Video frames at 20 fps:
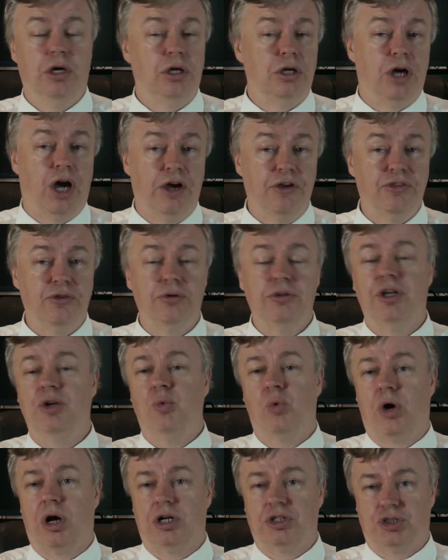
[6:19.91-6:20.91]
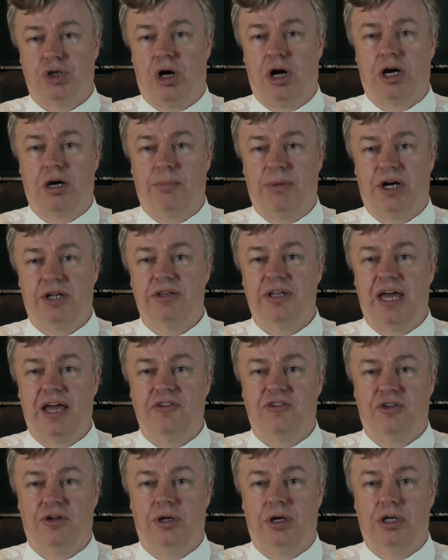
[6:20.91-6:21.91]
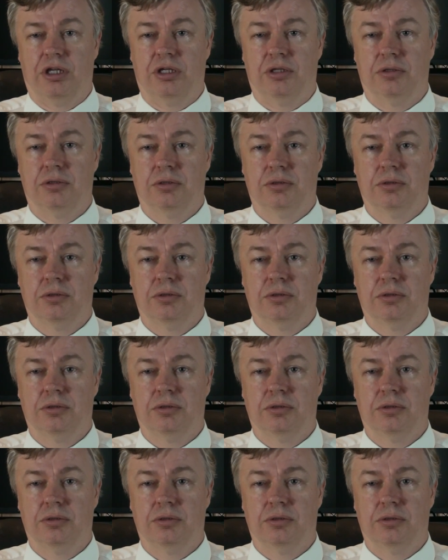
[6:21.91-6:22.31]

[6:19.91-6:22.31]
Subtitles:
Geithner didn't want to talk about that tonight.